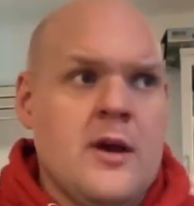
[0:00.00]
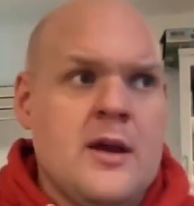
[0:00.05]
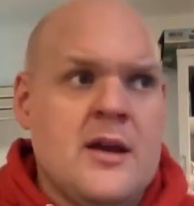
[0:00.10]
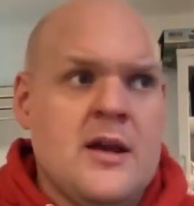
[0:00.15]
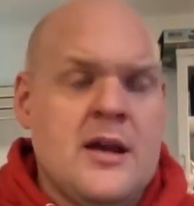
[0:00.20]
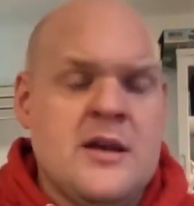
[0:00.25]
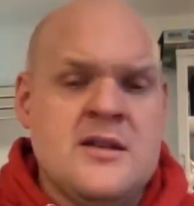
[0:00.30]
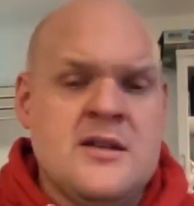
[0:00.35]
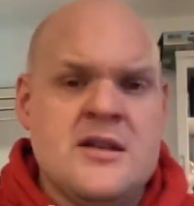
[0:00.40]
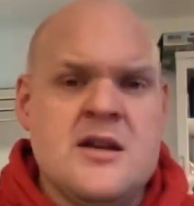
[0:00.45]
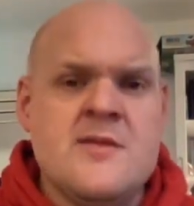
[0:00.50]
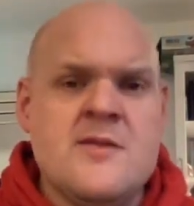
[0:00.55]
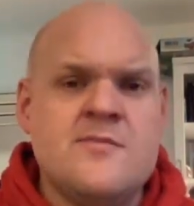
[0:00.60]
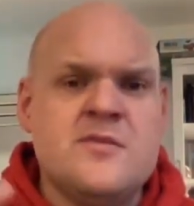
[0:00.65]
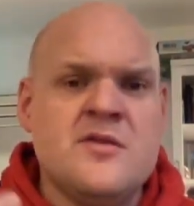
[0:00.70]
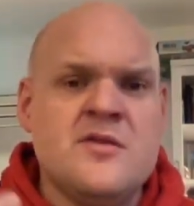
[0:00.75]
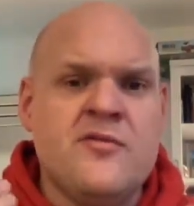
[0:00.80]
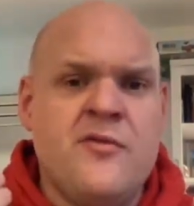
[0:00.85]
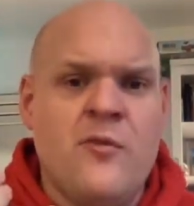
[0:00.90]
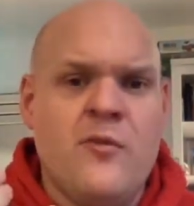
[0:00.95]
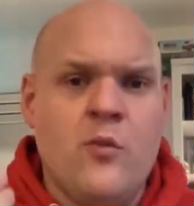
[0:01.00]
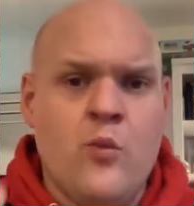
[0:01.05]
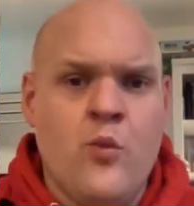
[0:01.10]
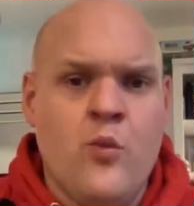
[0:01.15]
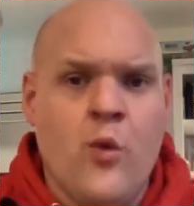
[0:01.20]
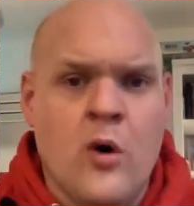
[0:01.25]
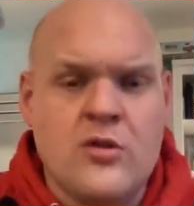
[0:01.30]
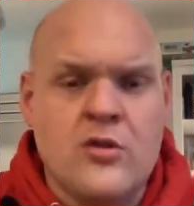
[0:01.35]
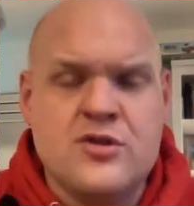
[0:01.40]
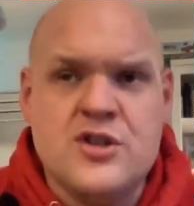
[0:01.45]
In terms of
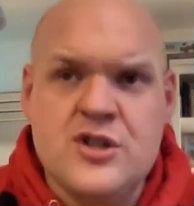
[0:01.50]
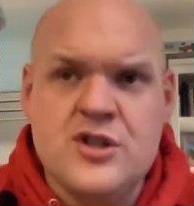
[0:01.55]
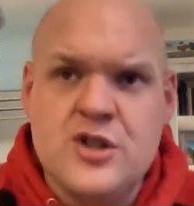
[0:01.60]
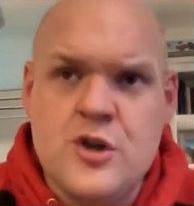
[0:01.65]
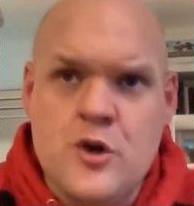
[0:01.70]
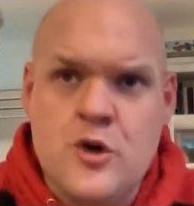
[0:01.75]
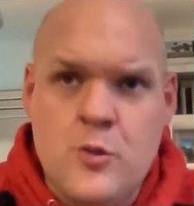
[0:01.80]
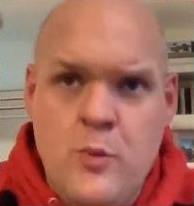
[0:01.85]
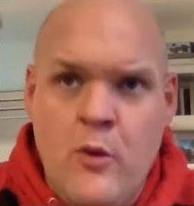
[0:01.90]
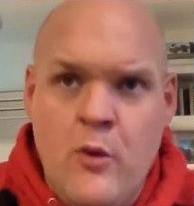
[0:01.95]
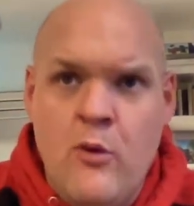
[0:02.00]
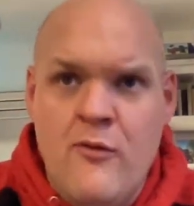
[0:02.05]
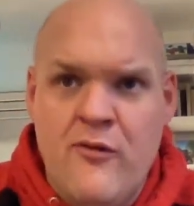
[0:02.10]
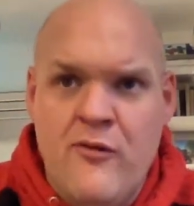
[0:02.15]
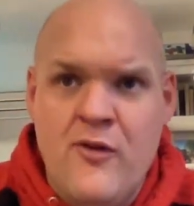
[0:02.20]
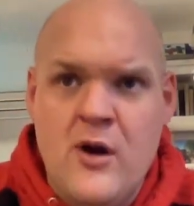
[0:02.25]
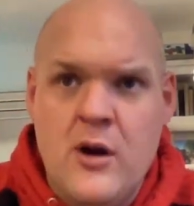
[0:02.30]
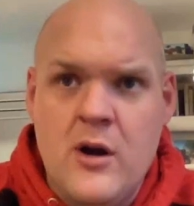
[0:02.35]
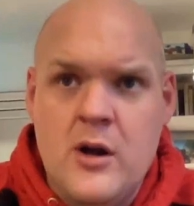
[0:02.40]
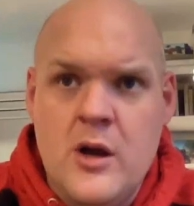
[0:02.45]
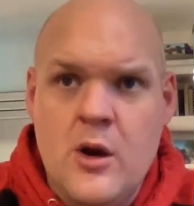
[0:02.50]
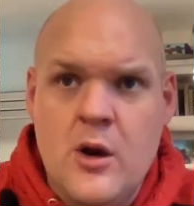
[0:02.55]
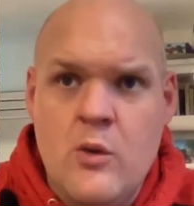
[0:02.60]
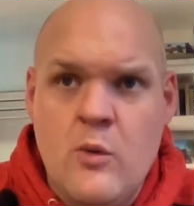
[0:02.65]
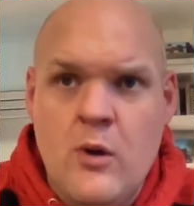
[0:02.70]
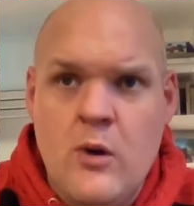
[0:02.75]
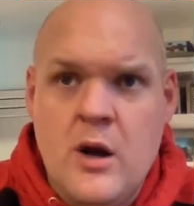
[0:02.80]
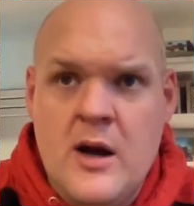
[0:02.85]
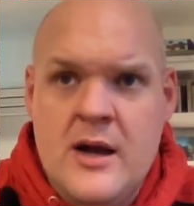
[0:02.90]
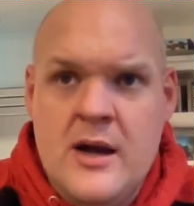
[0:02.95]
what to do
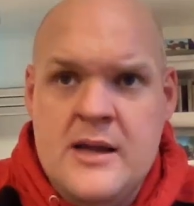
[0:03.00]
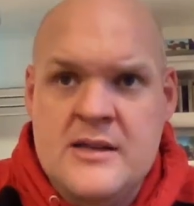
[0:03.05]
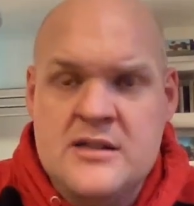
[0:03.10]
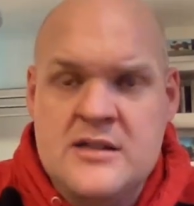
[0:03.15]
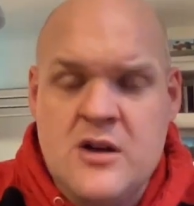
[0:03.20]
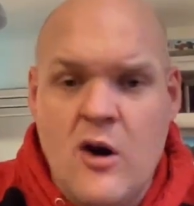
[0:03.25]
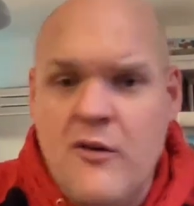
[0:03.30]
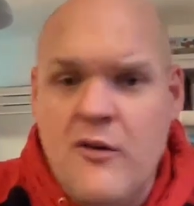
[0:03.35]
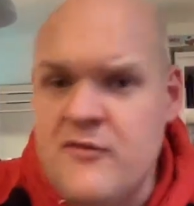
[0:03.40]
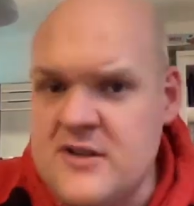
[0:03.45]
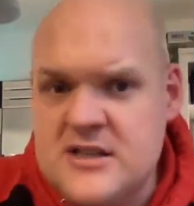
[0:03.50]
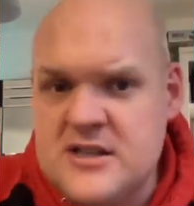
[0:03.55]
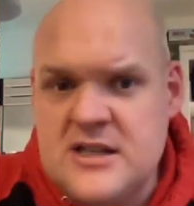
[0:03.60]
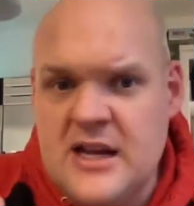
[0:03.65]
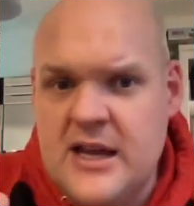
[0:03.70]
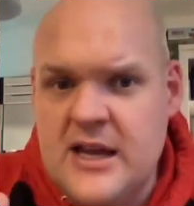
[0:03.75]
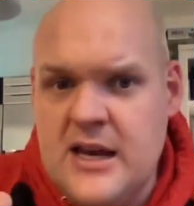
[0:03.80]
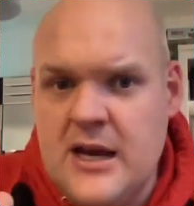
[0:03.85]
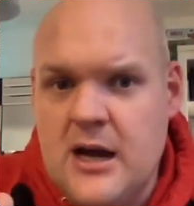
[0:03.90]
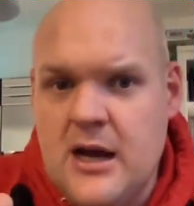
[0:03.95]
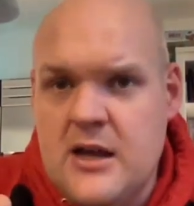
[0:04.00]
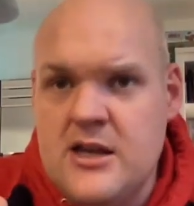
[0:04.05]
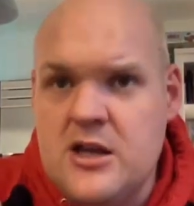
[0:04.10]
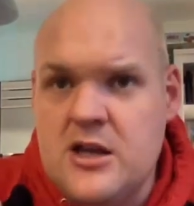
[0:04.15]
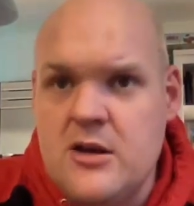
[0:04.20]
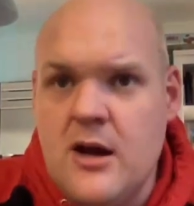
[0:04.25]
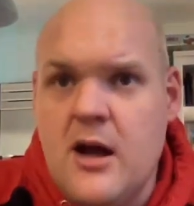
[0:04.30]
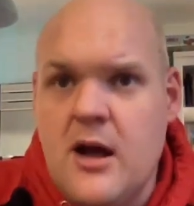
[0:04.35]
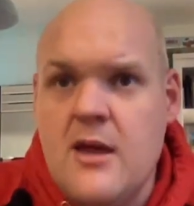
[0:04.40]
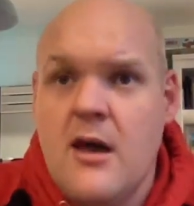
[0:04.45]
portfolio-wise, obviously,
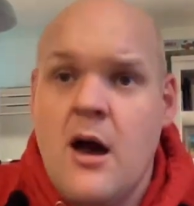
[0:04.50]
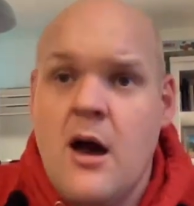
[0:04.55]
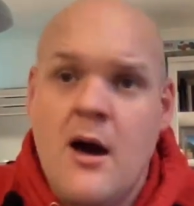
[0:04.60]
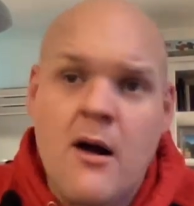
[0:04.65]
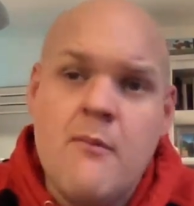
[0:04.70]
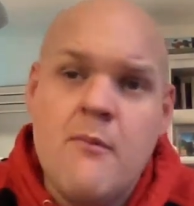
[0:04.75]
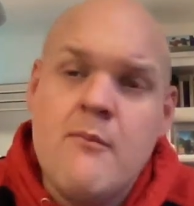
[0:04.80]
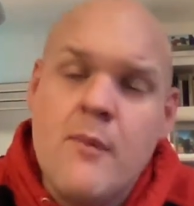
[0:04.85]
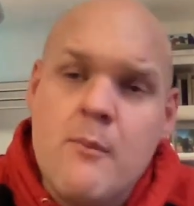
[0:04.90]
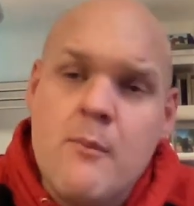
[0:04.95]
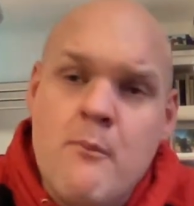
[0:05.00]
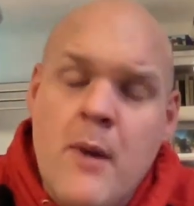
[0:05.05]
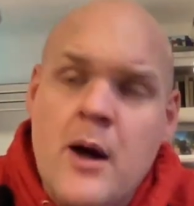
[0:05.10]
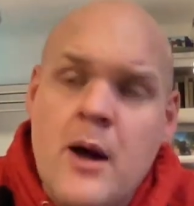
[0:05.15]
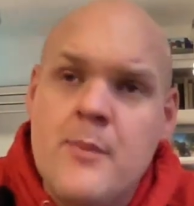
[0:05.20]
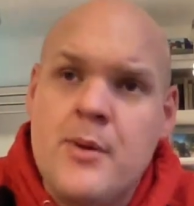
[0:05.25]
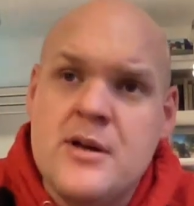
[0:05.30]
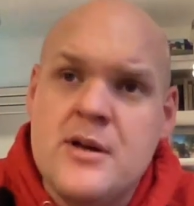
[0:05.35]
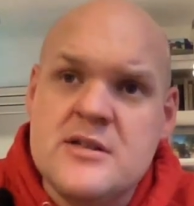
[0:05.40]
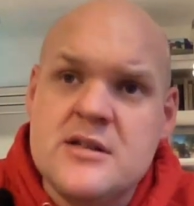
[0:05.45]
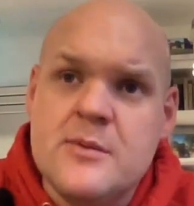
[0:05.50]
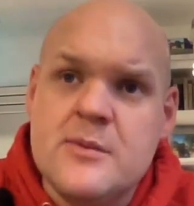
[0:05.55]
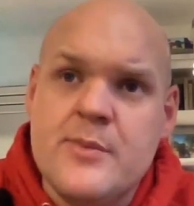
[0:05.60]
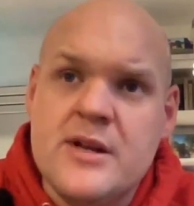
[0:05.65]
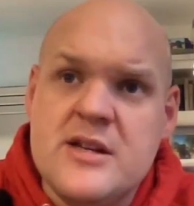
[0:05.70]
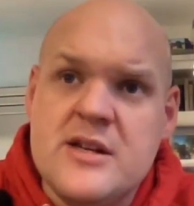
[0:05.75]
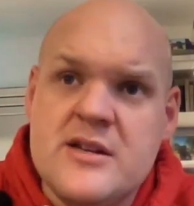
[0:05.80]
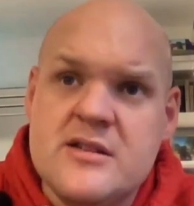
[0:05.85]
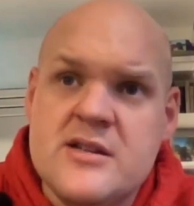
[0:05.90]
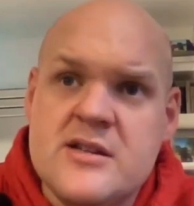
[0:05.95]
my personal
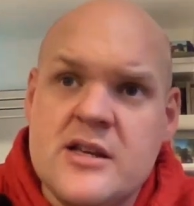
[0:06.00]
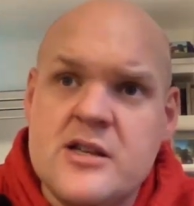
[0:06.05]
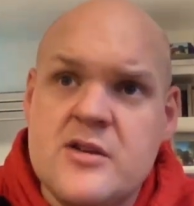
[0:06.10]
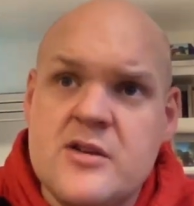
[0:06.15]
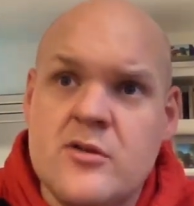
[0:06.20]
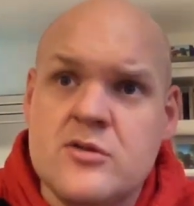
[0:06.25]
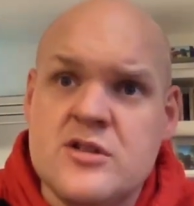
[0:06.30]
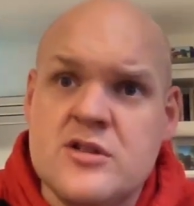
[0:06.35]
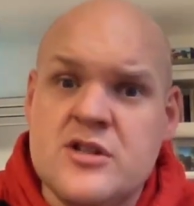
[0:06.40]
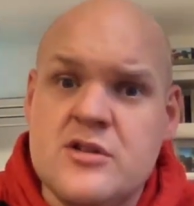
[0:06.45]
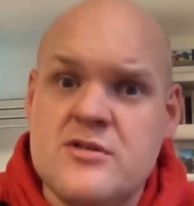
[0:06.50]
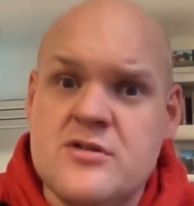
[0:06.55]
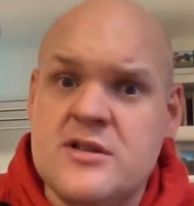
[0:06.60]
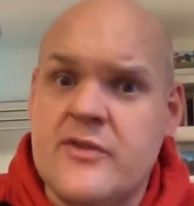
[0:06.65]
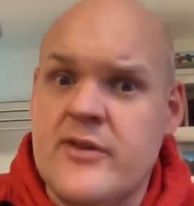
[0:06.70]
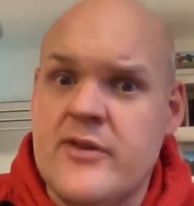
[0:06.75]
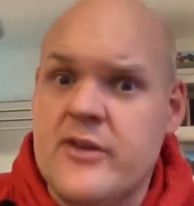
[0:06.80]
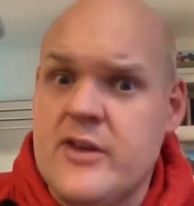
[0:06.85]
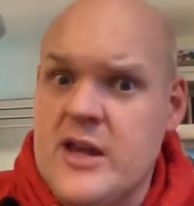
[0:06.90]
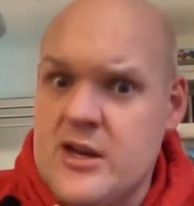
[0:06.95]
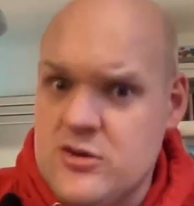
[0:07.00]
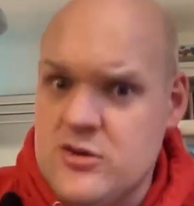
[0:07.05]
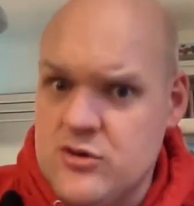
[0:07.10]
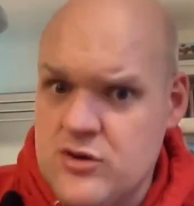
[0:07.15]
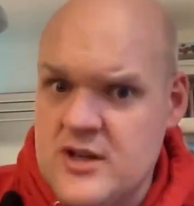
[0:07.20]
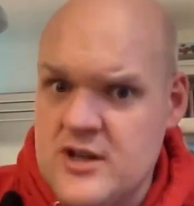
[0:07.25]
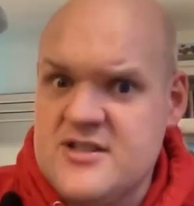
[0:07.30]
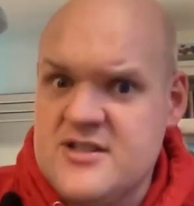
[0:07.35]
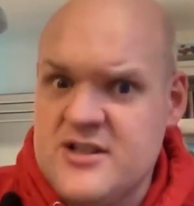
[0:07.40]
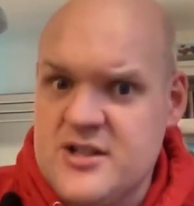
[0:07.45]
opinion is that you've got to do something that
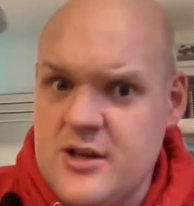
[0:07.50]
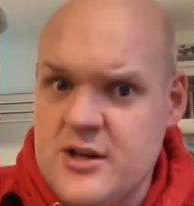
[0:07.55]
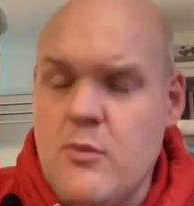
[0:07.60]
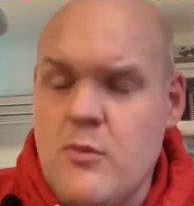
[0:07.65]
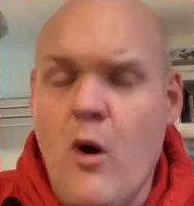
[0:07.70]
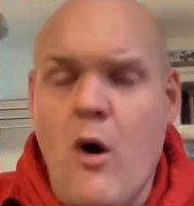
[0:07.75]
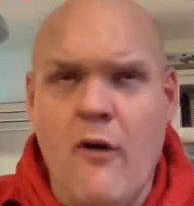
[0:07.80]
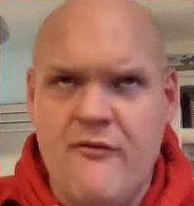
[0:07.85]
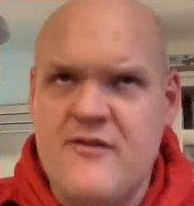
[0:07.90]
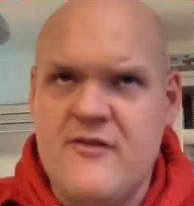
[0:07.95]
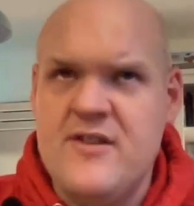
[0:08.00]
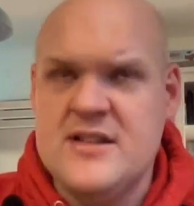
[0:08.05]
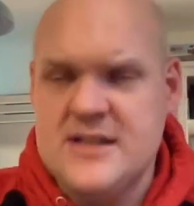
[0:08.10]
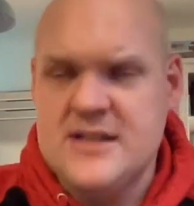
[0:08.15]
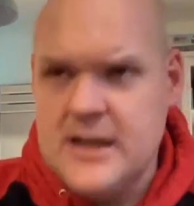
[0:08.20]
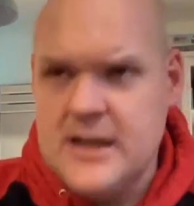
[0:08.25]
interests you, obviously.